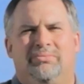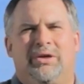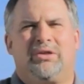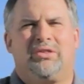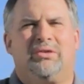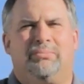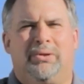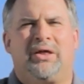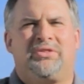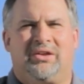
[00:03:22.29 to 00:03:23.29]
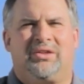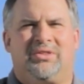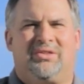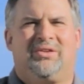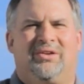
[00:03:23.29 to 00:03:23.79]
because of the blessings
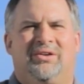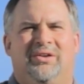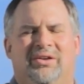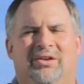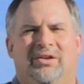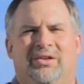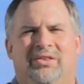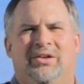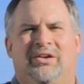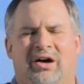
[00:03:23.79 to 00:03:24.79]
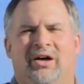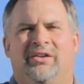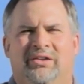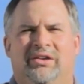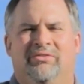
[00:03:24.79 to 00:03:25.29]
that God
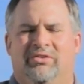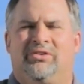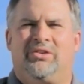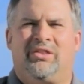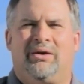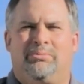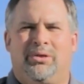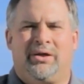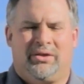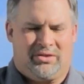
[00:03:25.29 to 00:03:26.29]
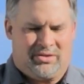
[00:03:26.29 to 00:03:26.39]
had given to that place.